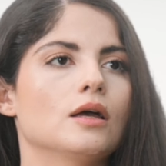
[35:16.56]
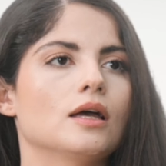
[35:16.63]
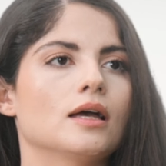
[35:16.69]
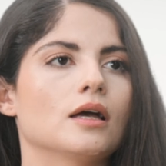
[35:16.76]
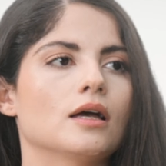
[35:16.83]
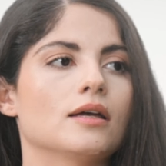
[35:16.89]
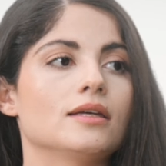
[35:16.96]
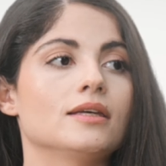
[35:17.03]

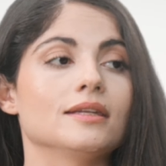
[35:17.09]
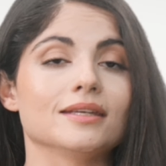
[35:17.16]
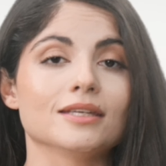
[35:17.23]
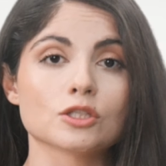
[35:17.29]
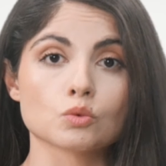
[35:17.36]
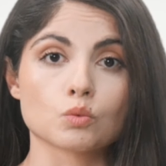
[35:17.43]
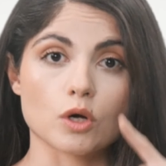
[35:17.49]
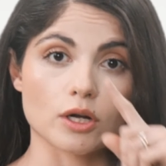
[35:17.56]
It
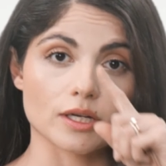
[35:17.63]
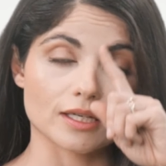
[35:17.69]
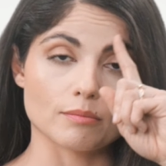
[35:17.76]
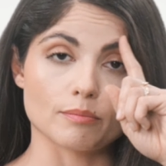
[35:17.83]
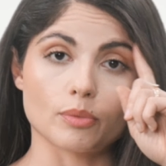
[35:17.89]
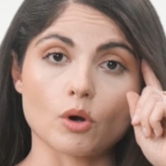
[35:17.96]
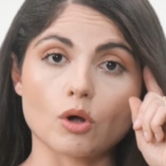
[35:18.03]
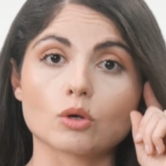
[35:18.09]
is work
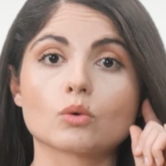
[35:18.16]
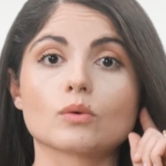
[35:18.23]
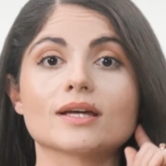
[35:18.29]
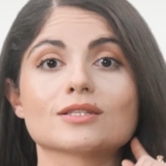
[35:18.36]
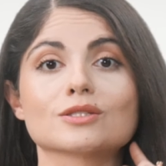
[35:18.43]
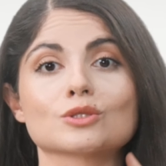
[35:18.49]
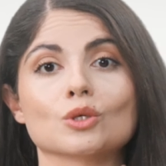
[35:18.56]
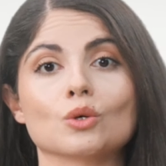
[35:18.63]
in
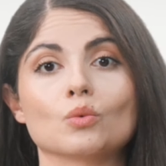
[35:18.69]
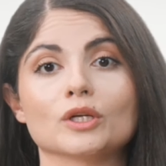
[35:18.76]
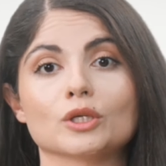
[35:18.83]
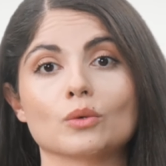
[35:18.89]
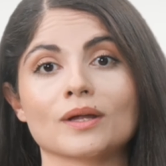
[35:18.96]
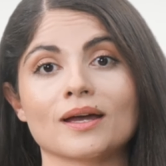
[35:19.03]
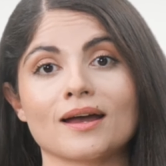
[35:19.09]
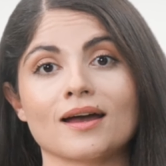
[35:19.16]
progress, so we
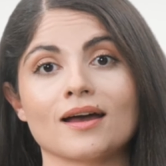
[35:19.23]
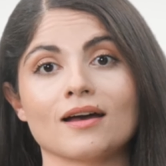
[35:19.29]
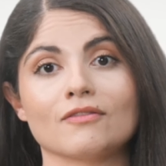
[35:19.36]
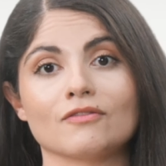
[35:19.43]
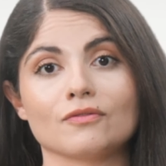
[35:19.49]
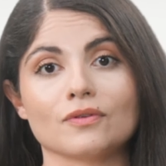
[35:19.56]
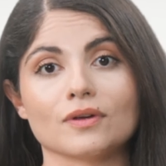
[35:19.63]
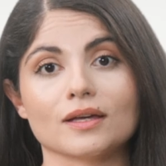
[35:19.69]
don't
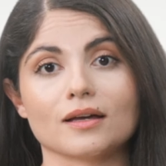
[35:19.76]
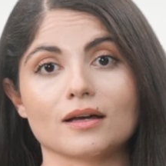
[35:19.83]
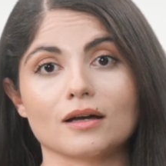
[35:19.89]
have